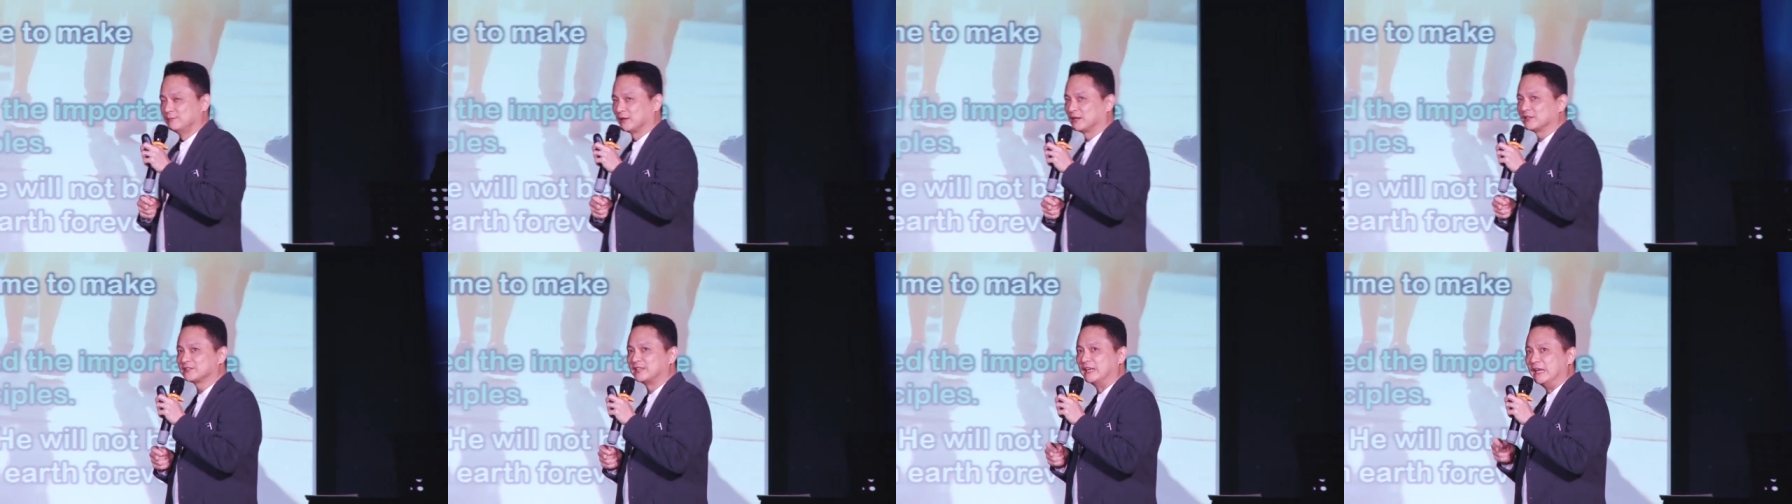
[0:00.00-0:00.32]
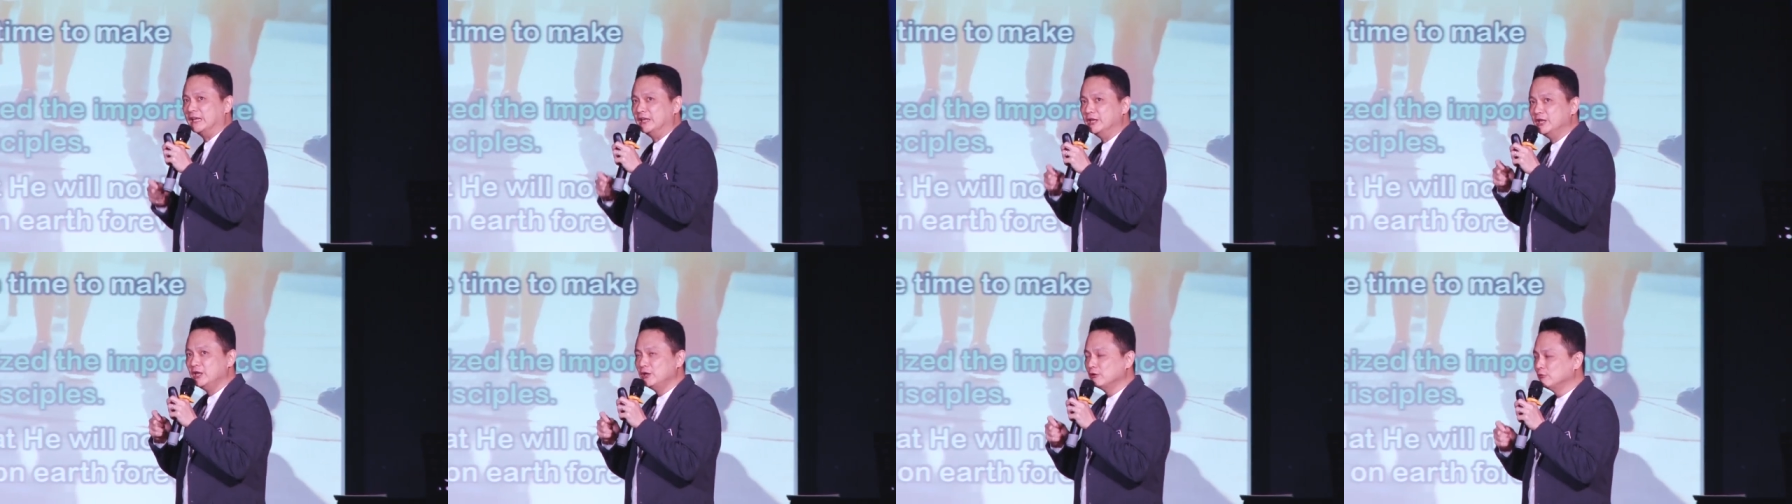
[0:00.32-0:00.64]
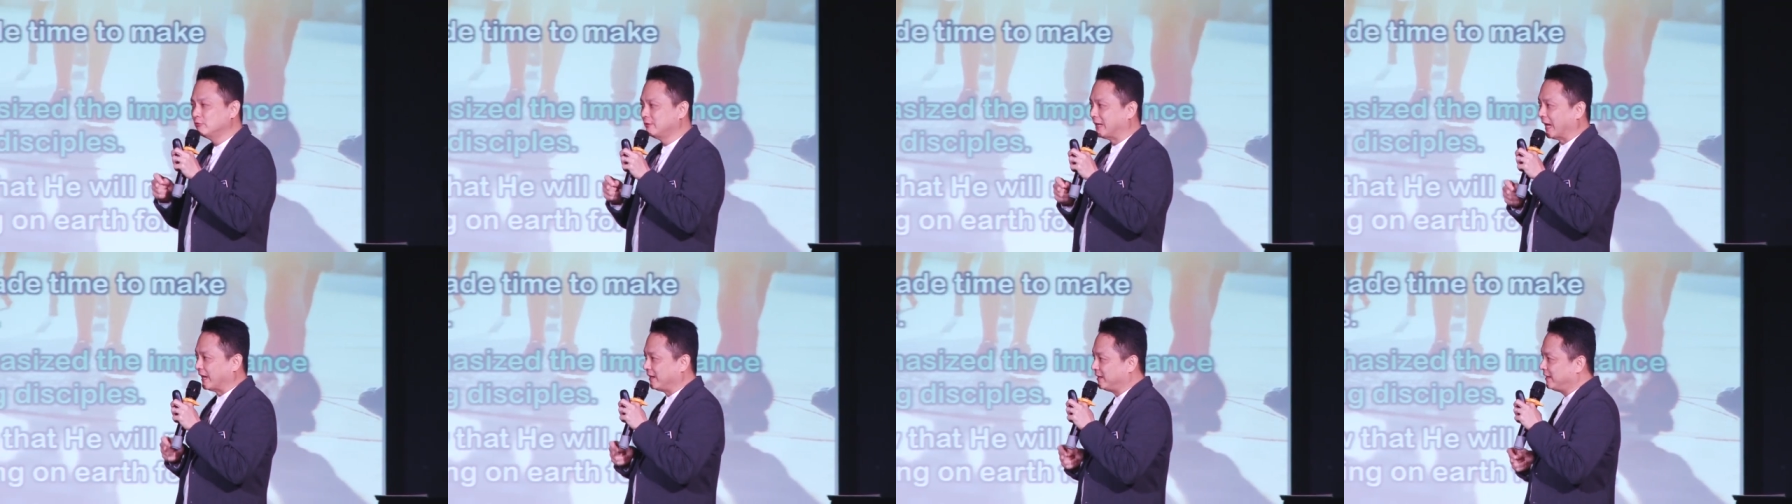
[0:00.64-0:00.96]
Because he
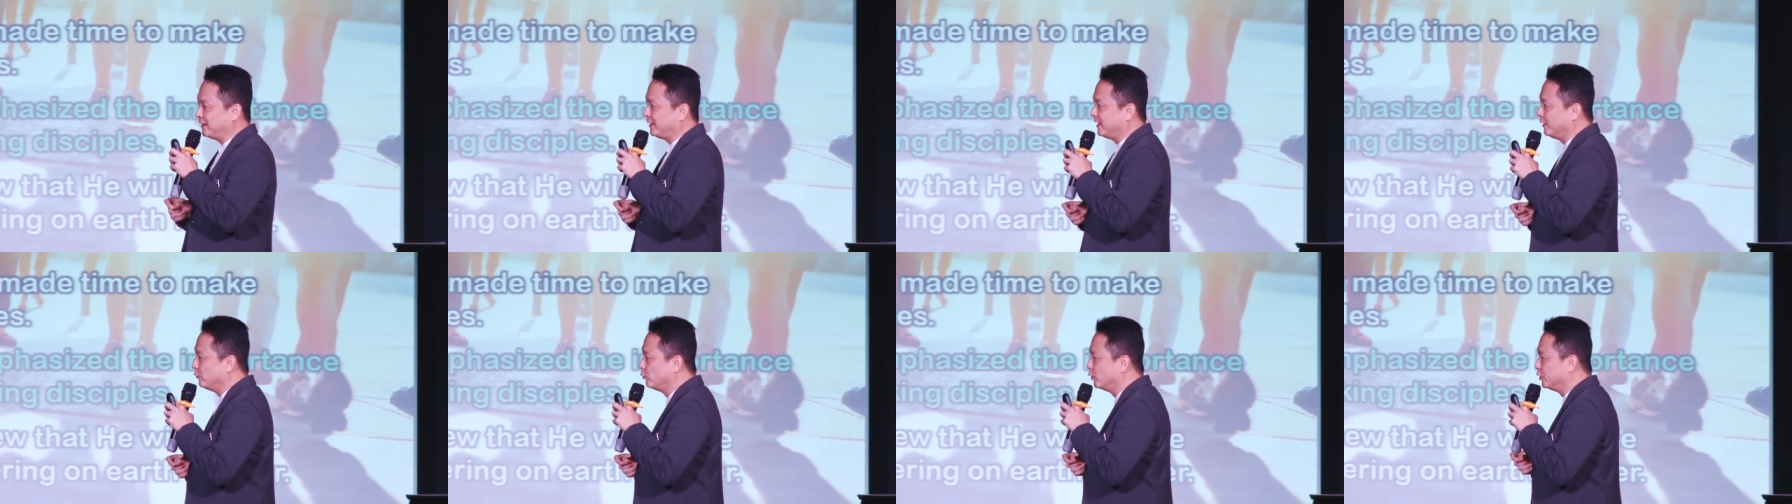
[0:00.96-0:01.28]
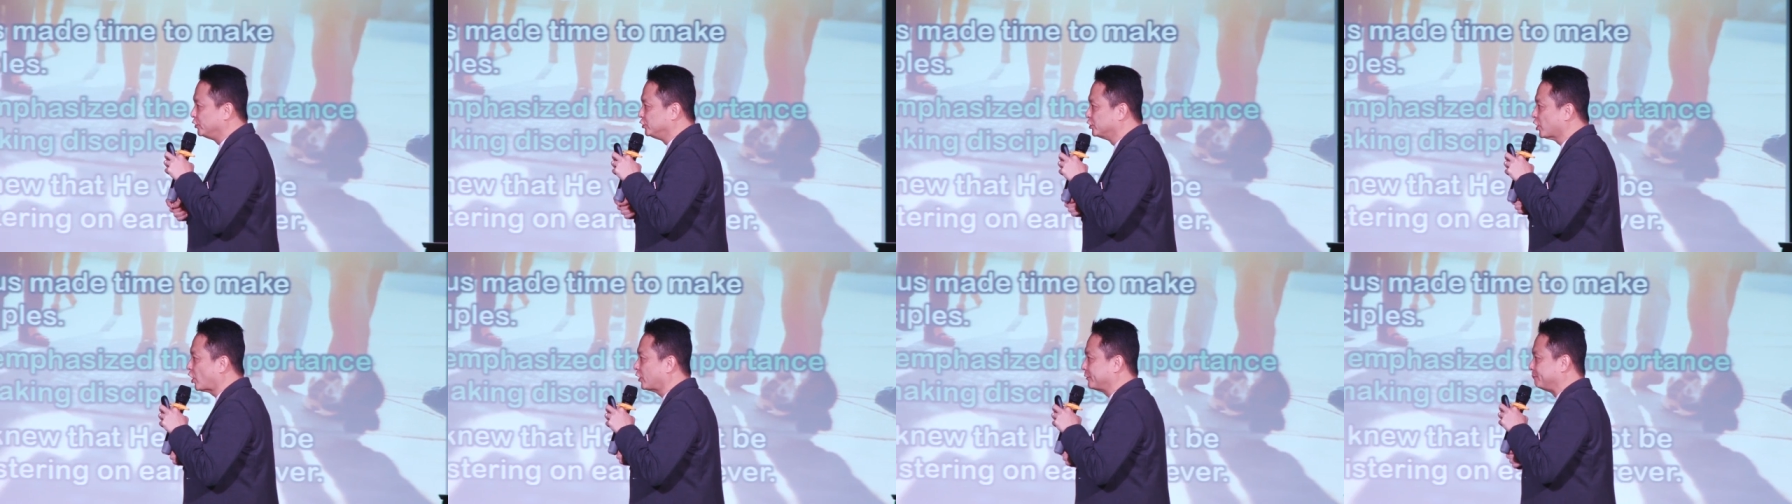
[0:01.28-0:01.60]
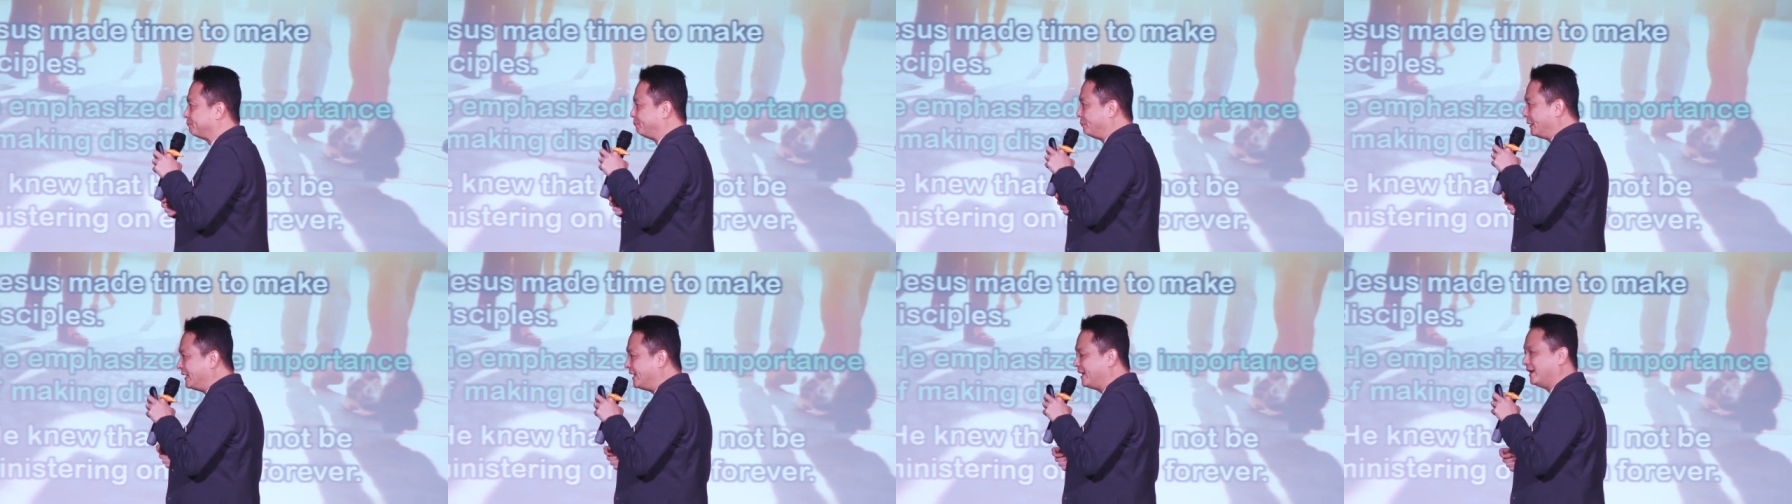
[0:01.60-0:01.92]
knew that he would
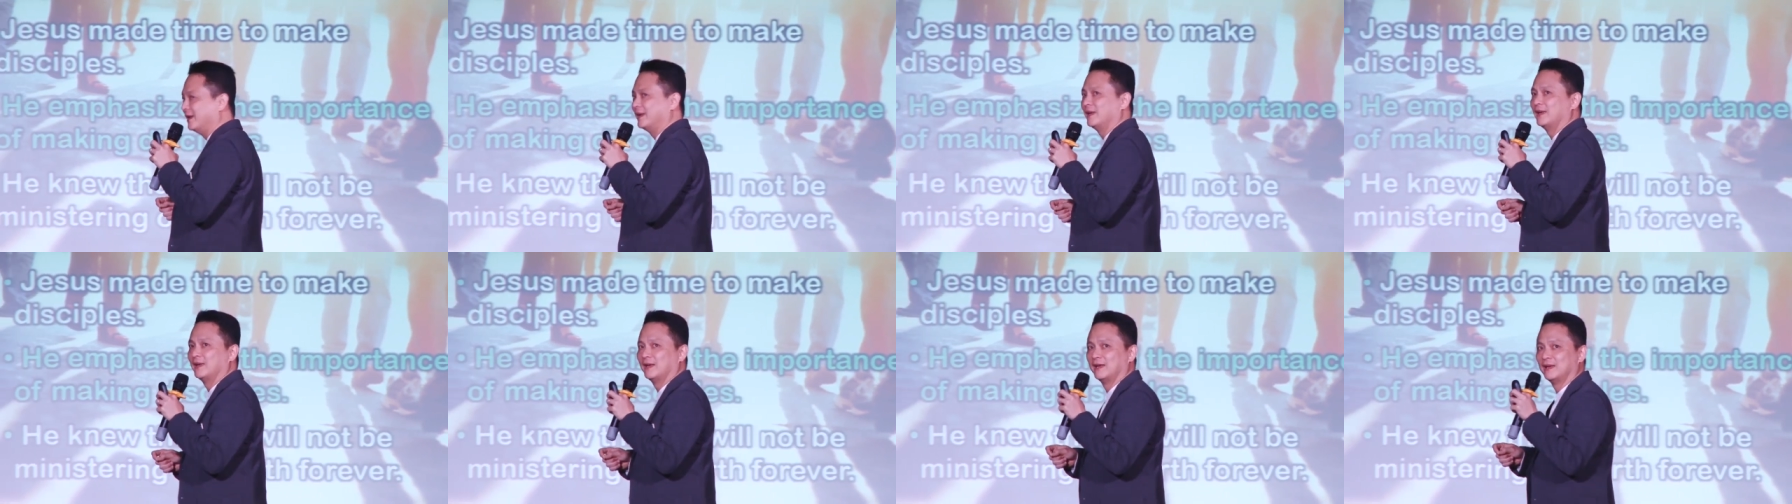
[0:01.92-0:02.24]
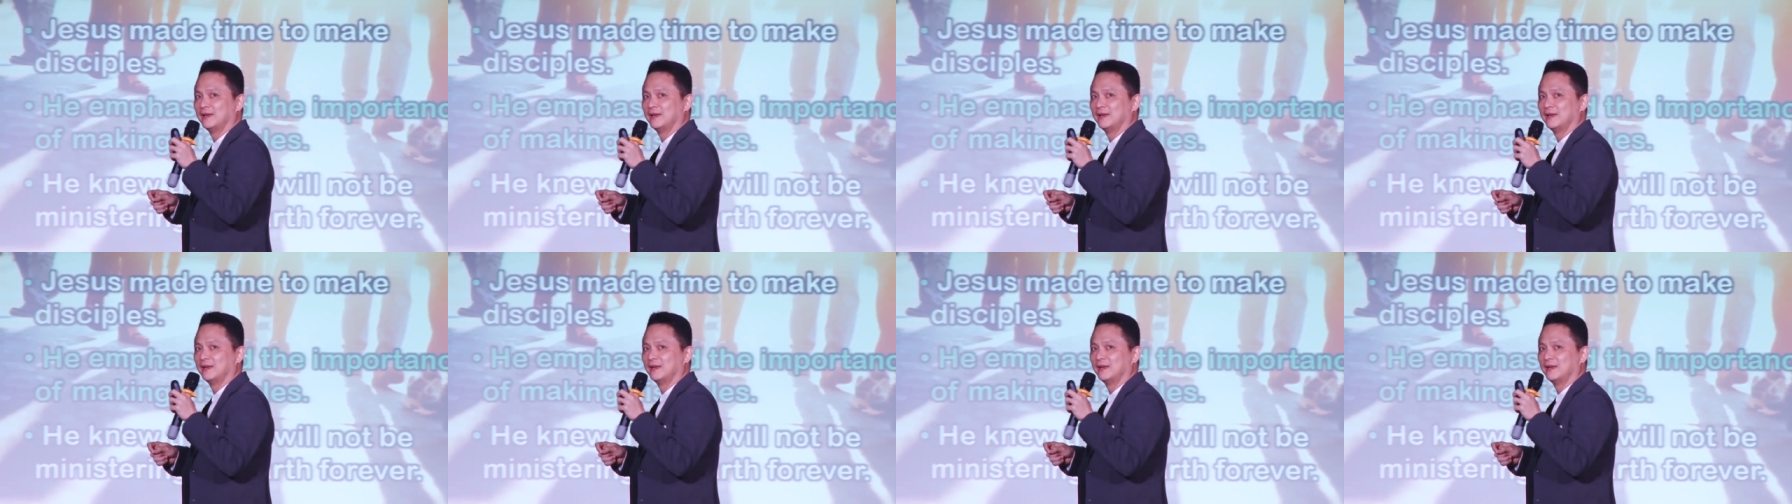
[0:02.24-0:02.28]
not be